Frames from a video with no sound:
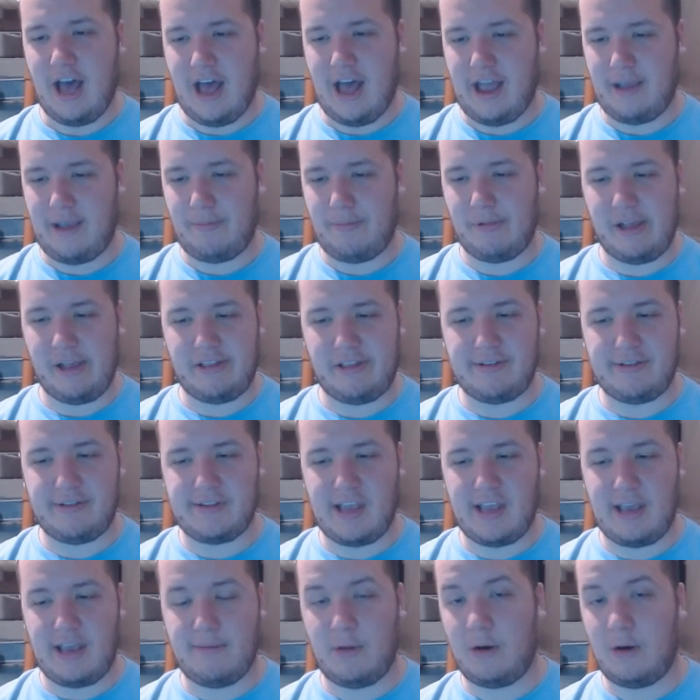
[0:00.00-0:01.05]
I played this
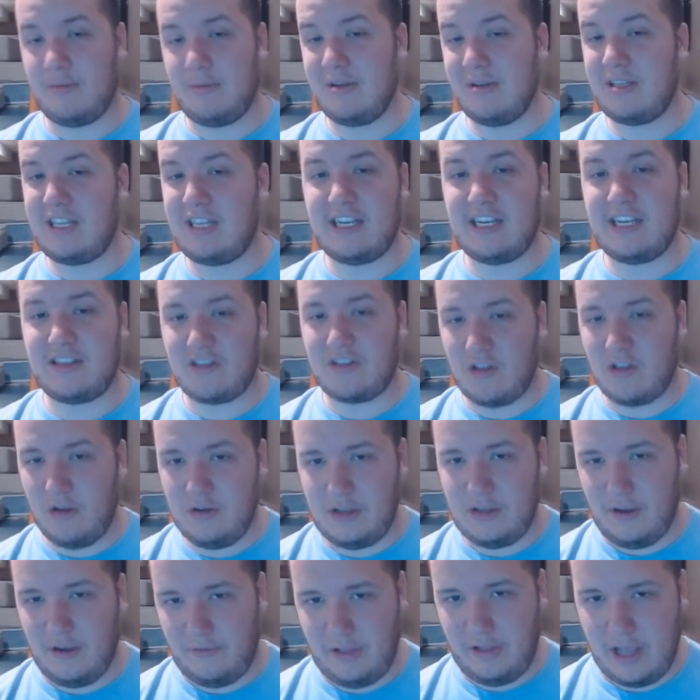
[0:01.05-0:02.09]
game almost
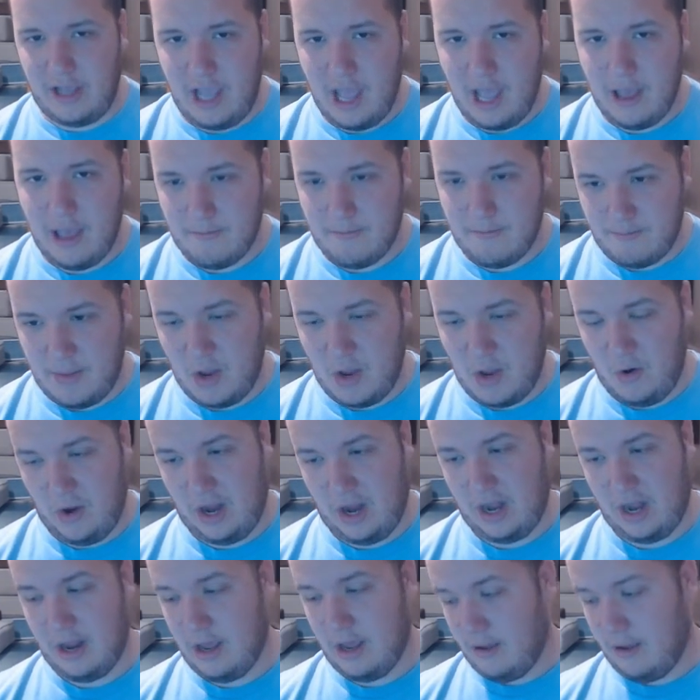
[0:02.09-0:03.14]
exclusively
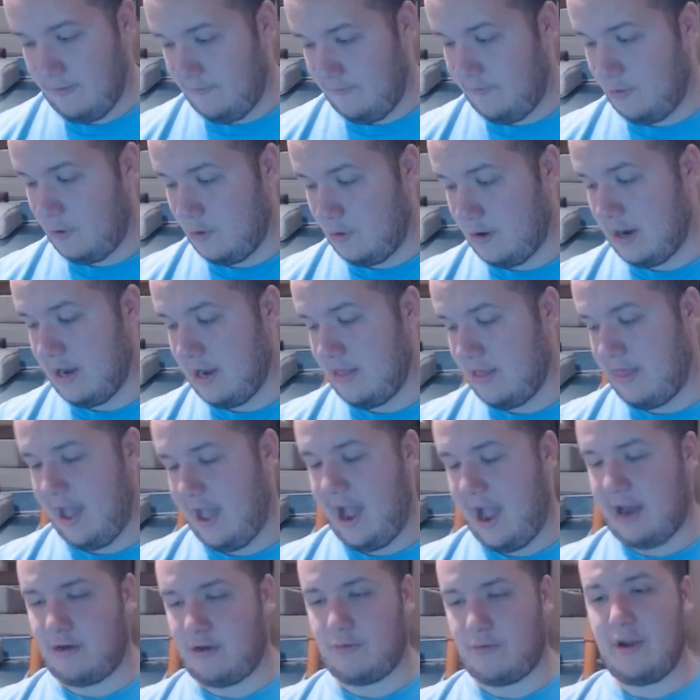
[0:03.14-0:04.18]
muted for
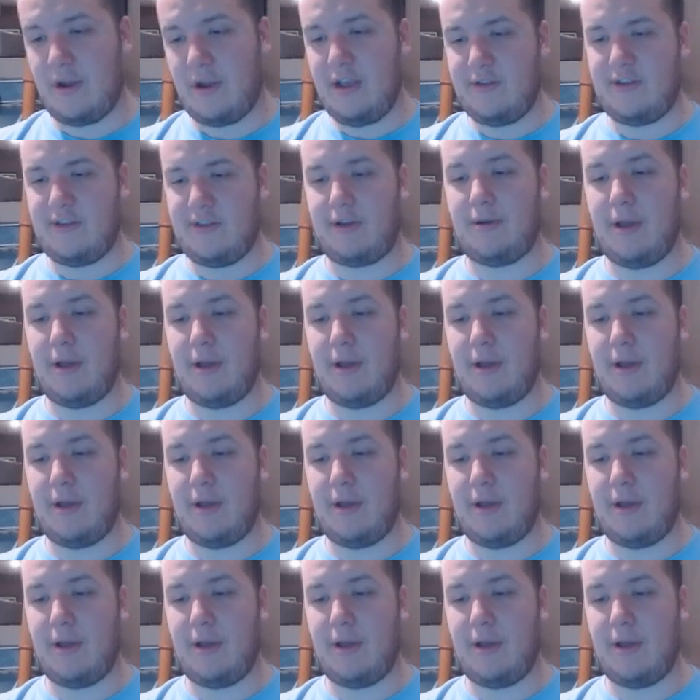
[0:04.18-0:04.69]
that reason.